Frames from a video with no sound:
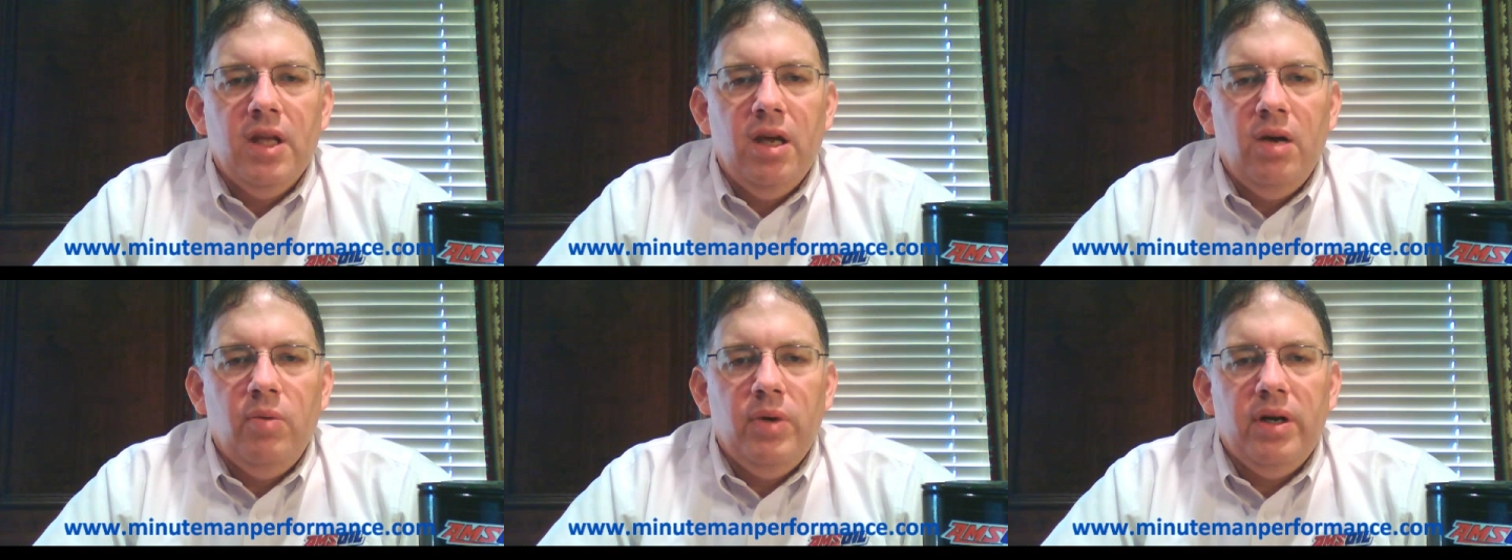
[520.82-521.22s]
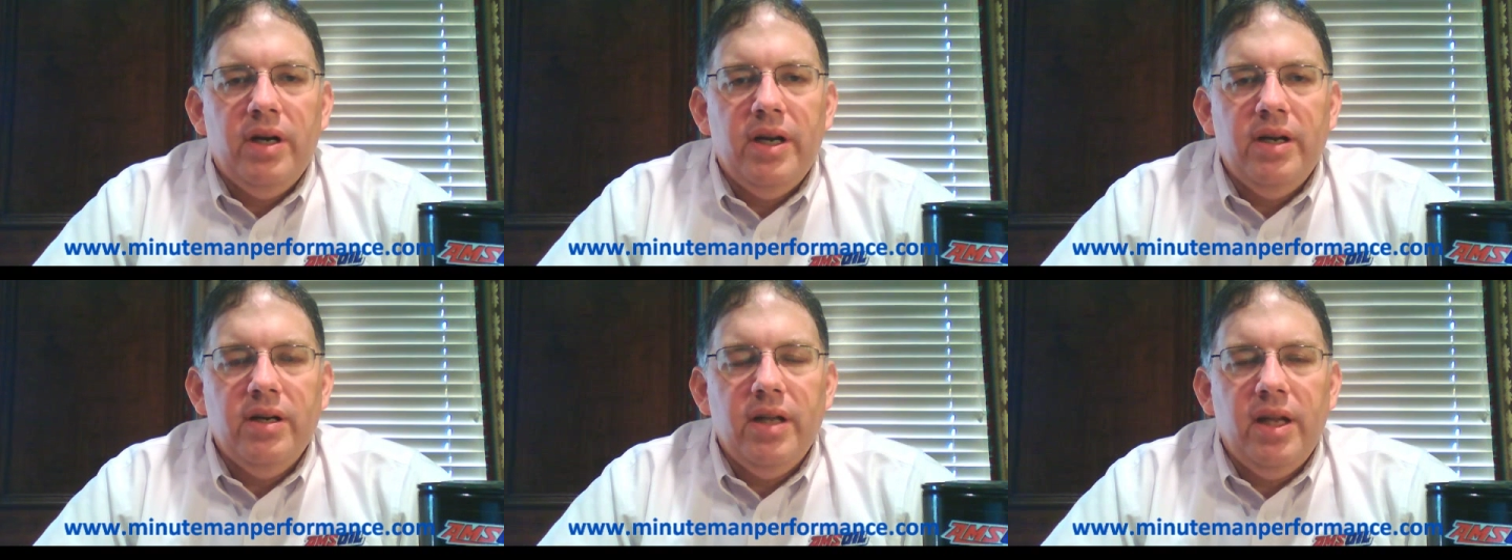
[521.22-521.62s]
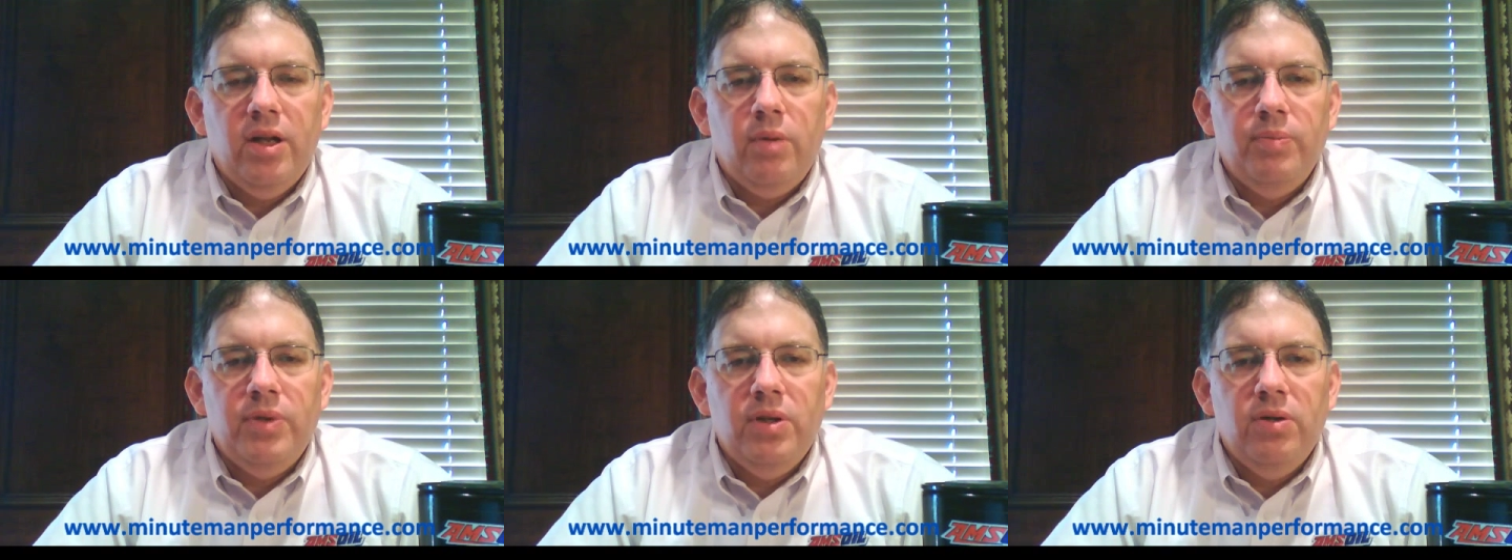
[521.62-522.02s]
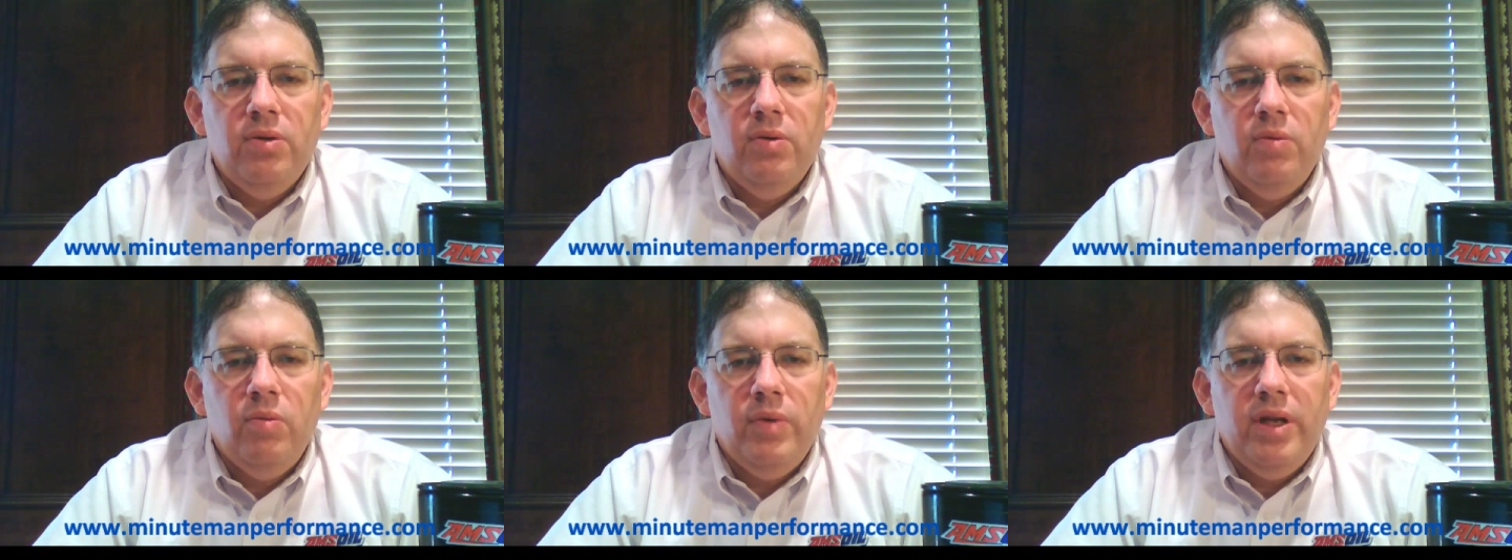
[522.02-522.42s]
Uh, we're here to help
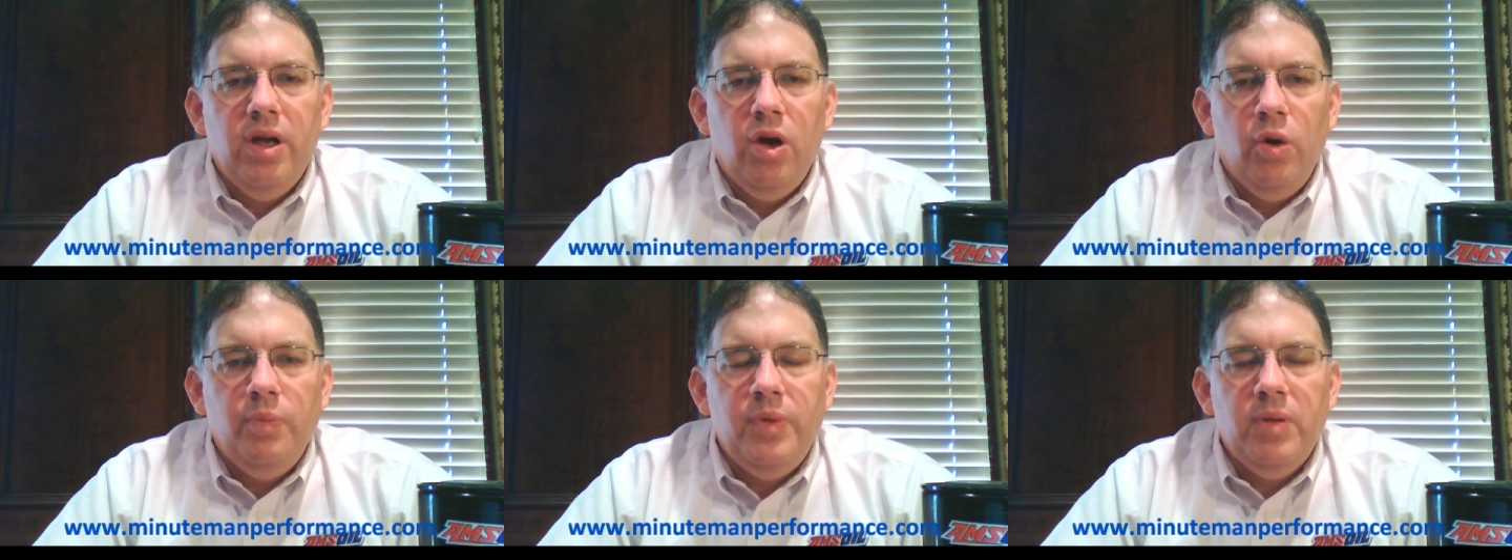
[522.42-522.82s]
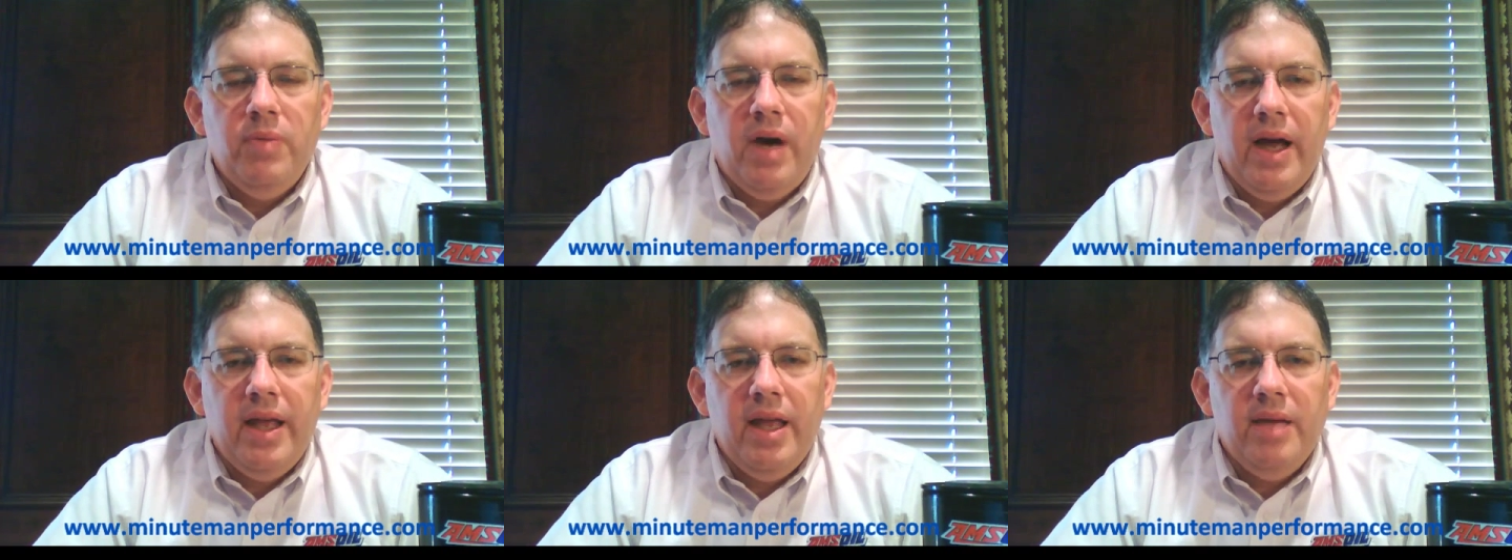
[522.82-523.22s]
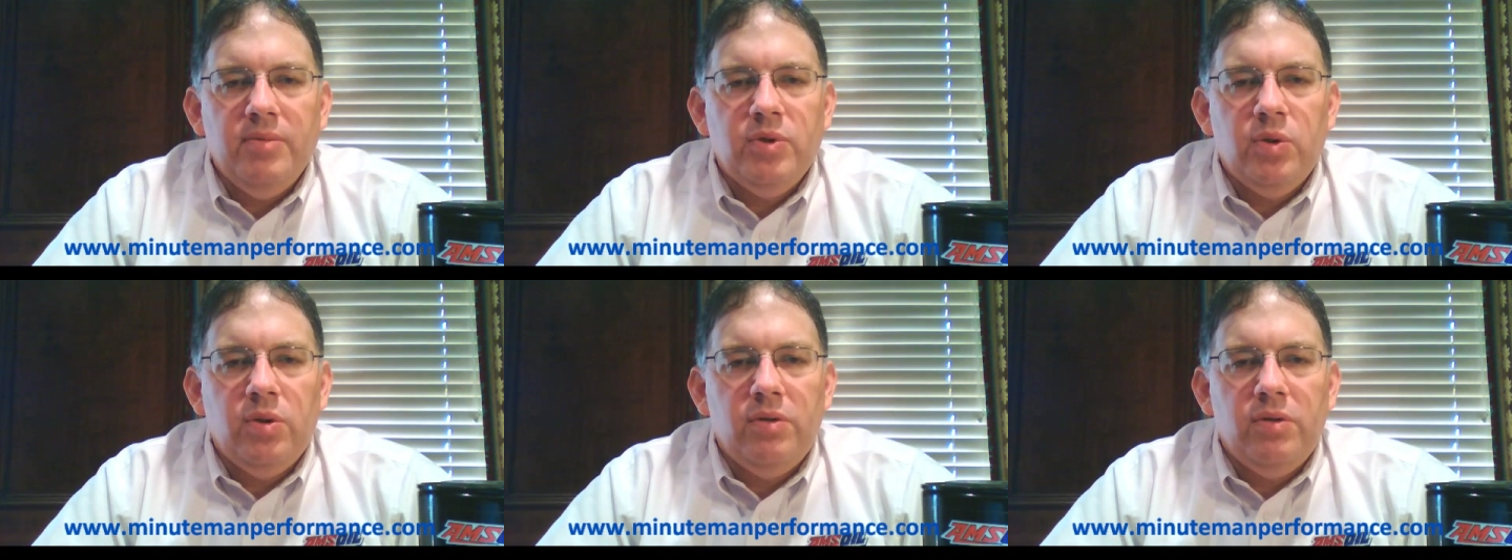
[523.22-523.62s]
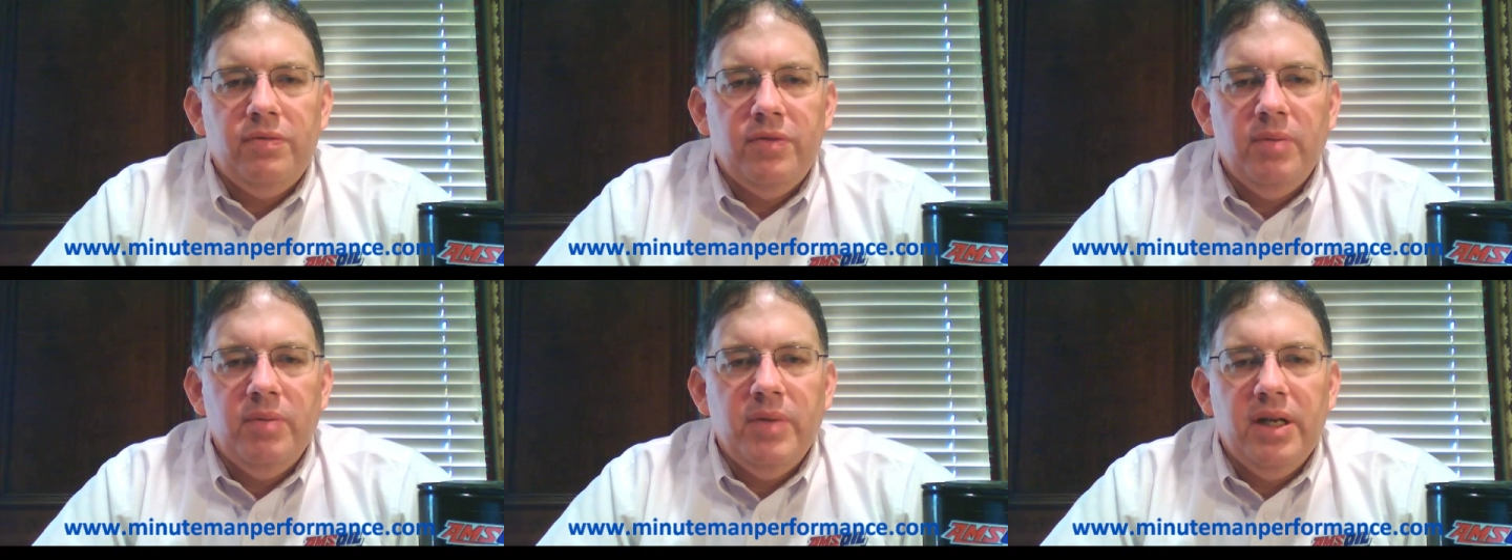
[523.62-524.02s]
you. We hope you buy AMSOIL
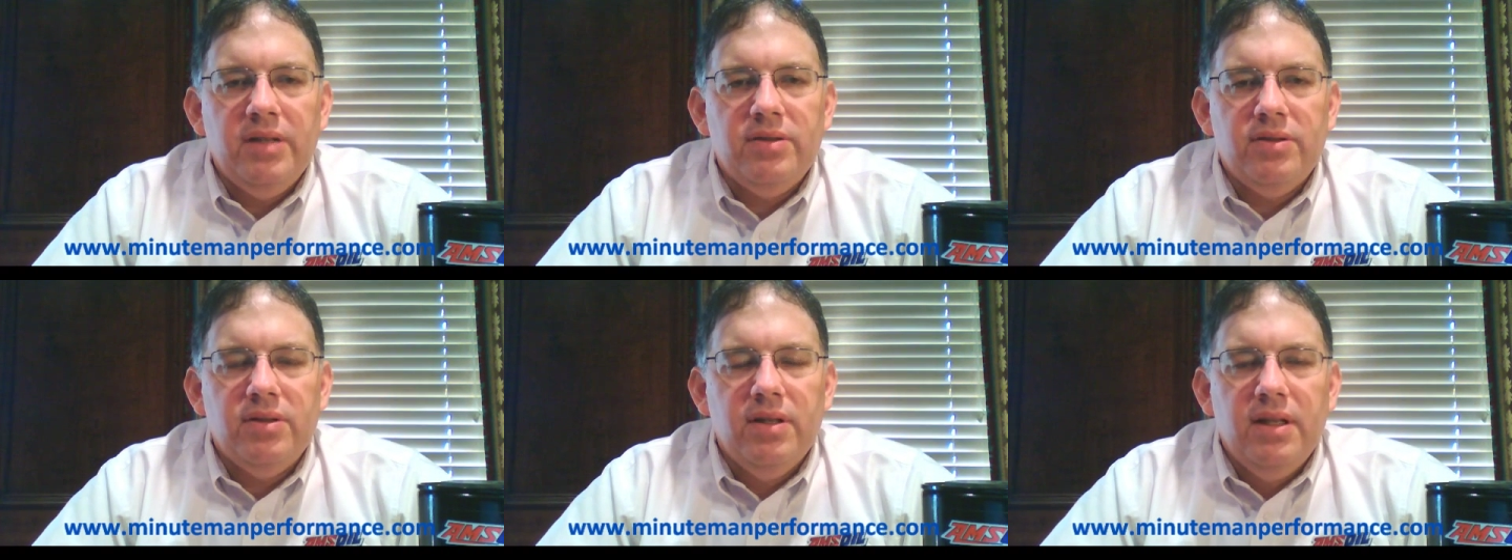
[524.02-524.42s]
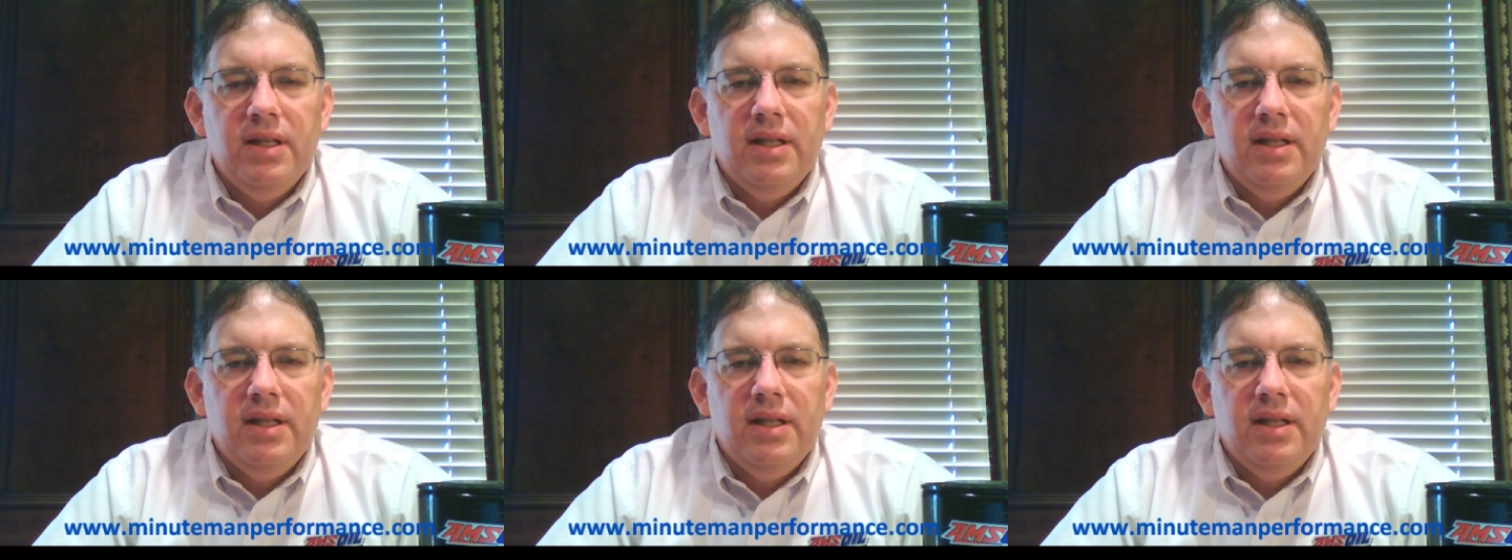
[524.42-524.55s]
from us.